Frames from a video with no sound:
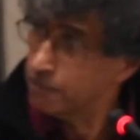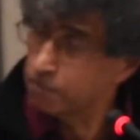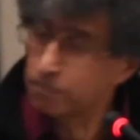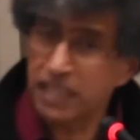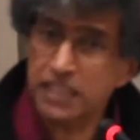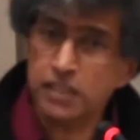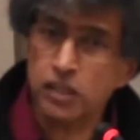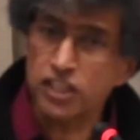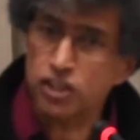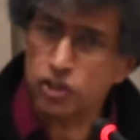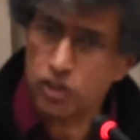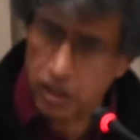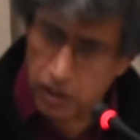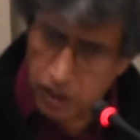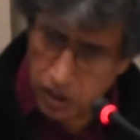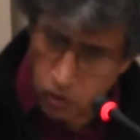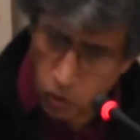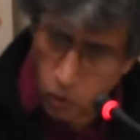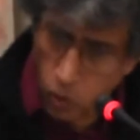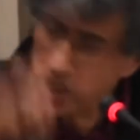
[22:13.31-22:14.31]
But
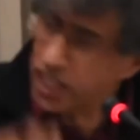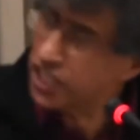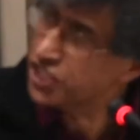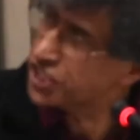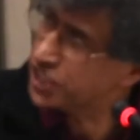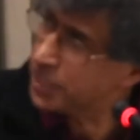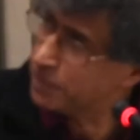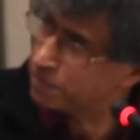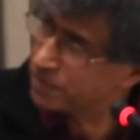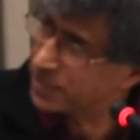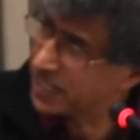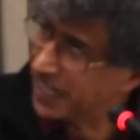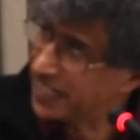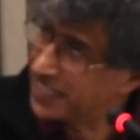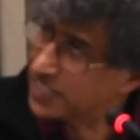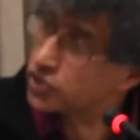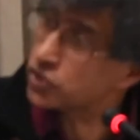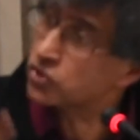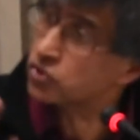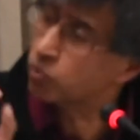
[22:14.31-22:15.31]
ownership
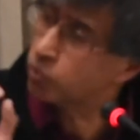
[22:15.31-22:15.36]
rights